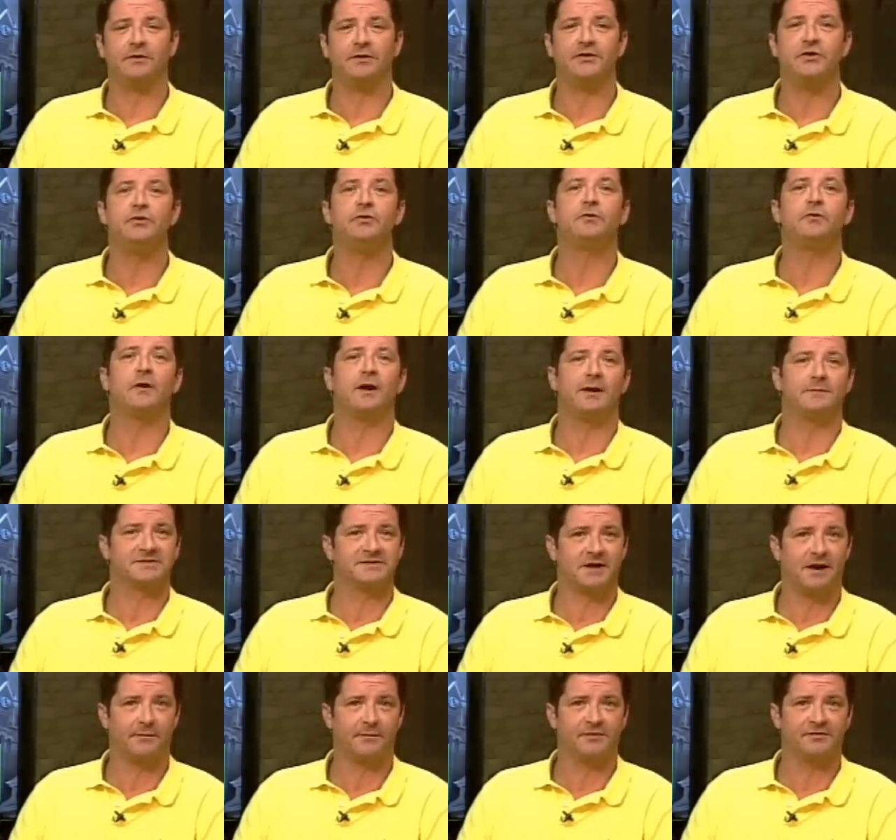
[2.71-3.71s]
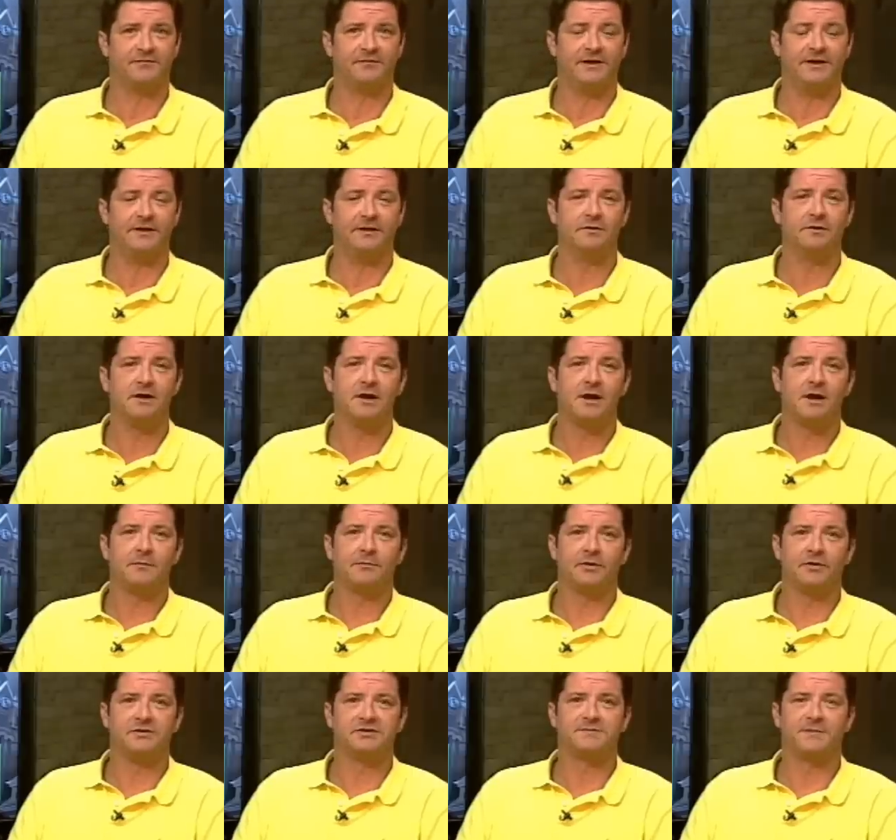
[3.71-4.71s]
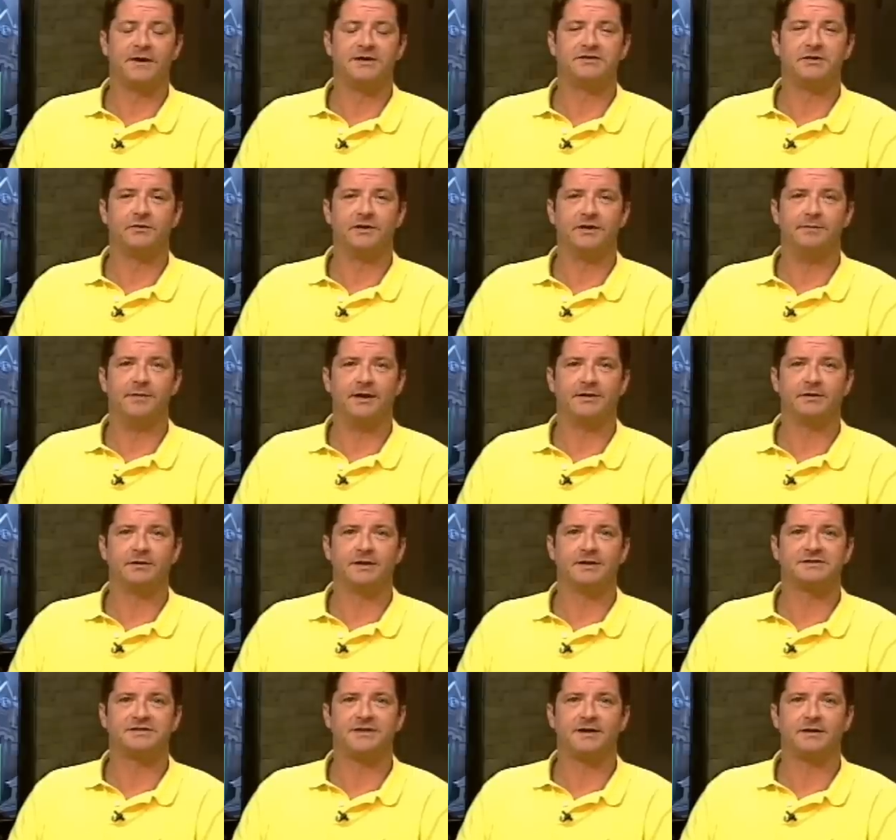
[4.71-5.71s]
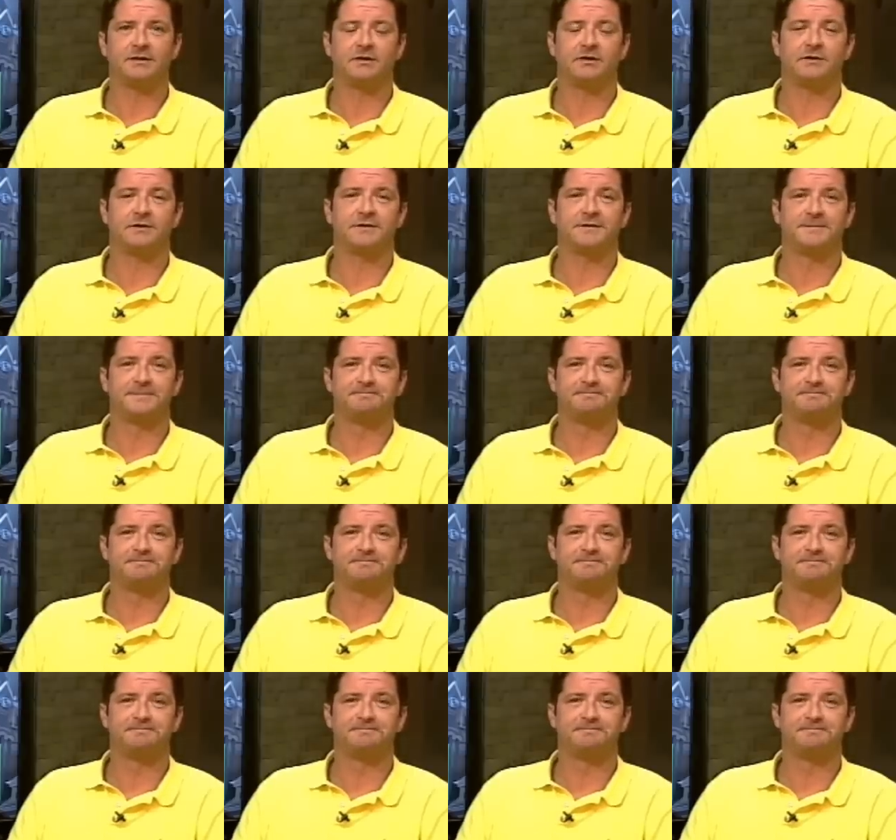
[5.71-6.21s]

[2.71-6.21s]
a new Crime Stoppers video produced by Tony Bendel. Let's take a look.